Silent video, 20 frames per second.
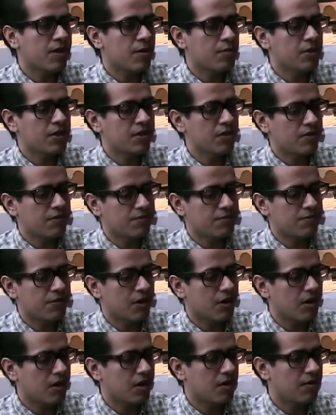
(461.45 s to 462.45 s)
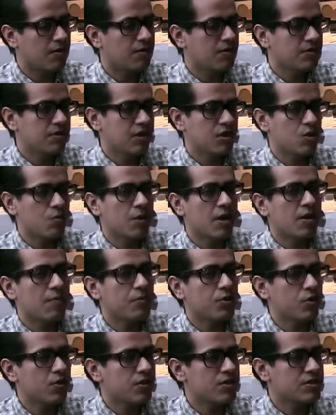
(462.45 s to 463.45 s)
family of my
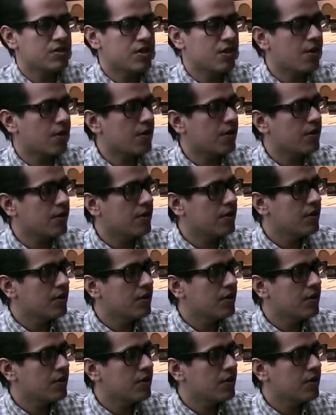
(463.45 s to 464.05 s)
employees here.